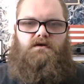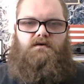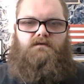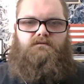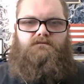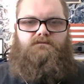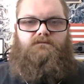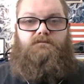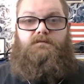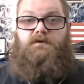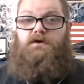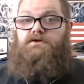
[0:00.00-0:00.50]

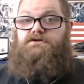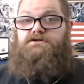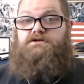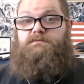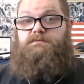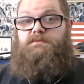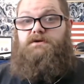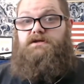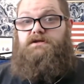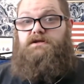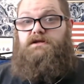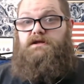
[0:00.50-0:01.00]
of
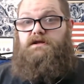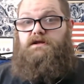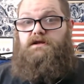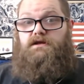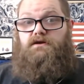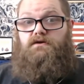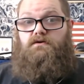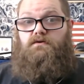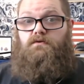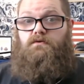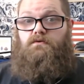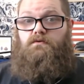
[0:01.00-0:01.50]

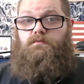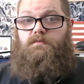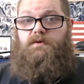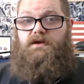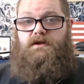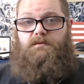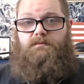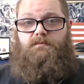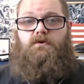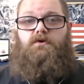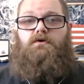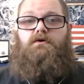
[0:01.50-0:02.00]
LGBTQ
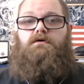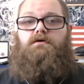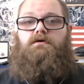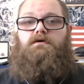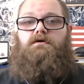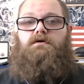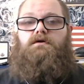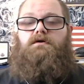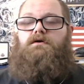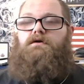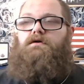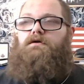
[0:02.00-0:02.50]
people,
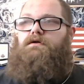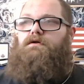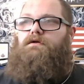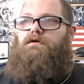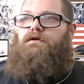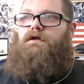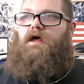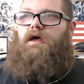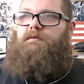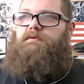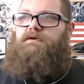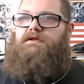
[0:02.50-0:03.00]

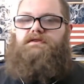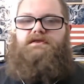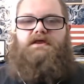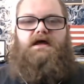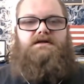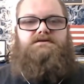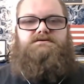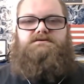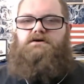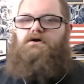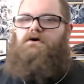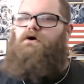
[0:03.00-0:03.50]

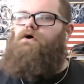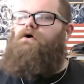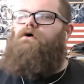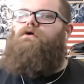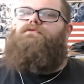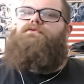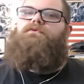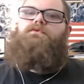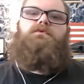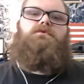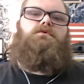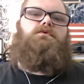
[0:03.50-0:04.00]
that's all
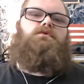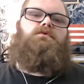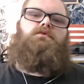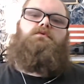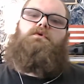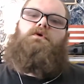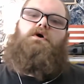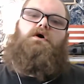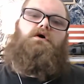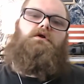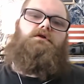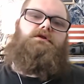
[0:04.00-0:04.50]

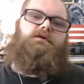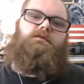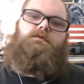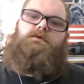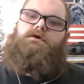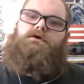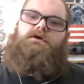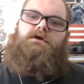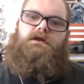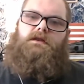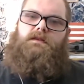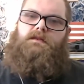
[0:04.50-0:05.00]
through
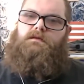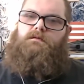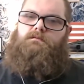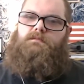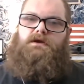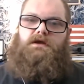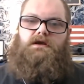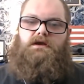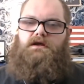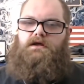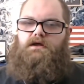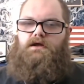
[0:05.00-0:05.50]
Hollywood and the
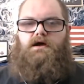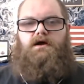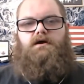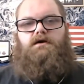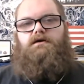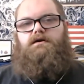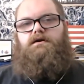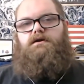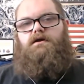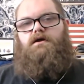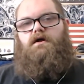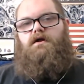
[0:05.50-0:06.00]

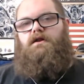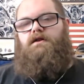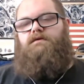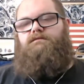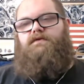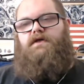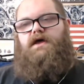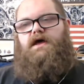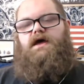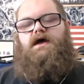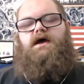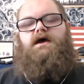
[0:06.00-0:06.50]
media and all of
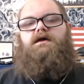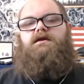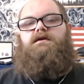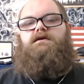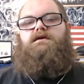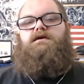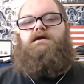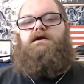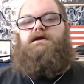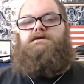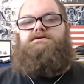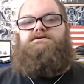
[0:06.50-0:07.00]
that.
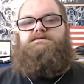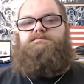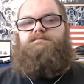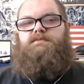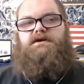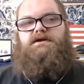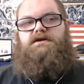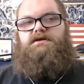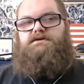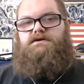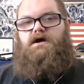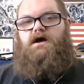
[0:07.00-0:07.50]
It's
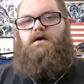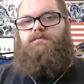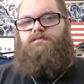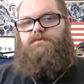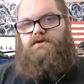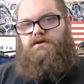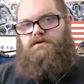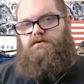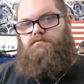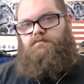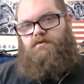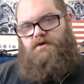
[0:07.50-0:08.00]
been
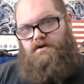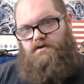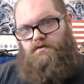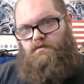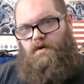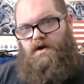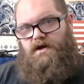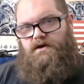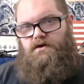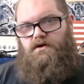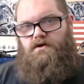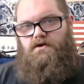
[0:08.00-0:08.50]
adopted by the
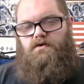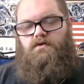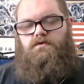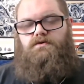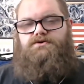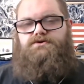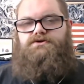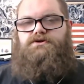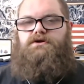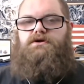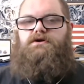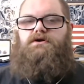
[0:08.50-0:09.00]
wider
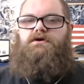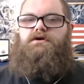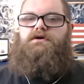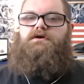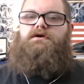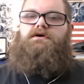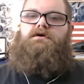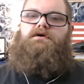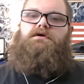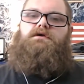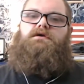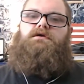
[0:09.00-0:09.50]
culture.
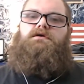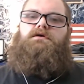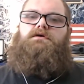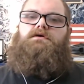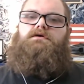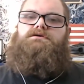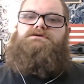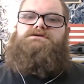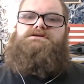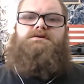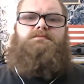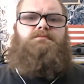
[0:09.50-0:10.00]

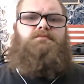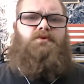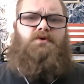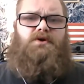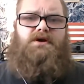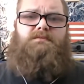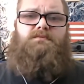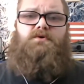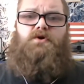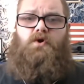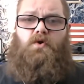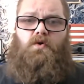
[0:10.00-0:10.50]

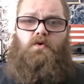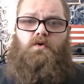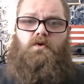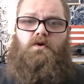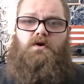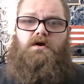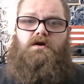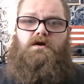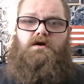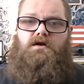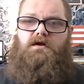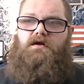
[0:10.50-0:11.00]
Supreme
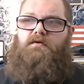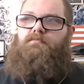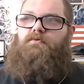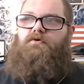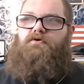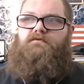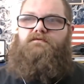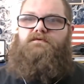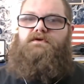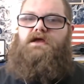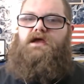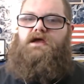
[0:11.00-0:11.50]
Court
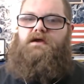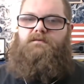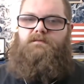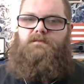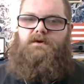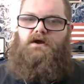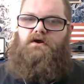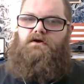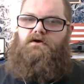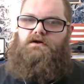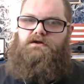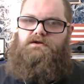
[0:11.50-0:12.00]
approved gay
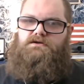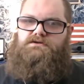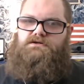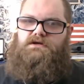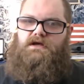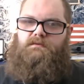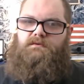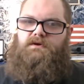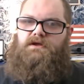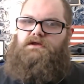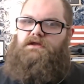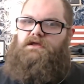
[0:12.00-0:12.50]
marriage.
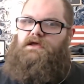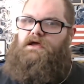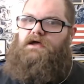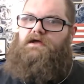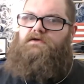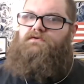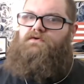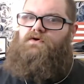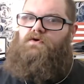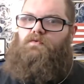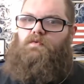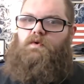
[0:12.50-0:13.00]
Yeah,
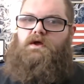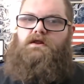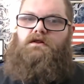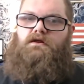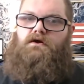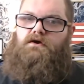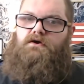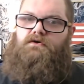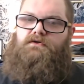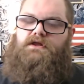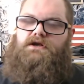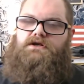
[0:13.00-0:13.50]
it took way
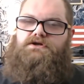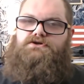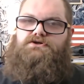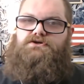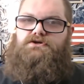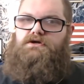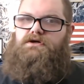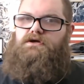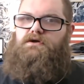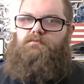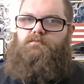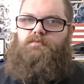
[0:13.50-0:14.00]
longer than it
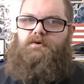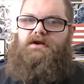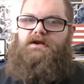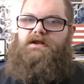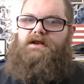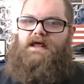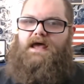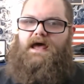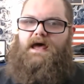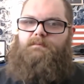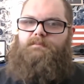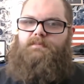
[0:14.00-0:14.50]
should, but
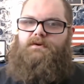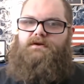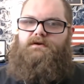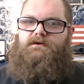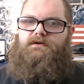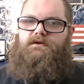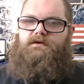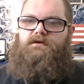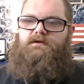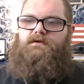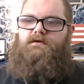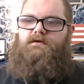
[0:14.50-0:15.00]
it happened.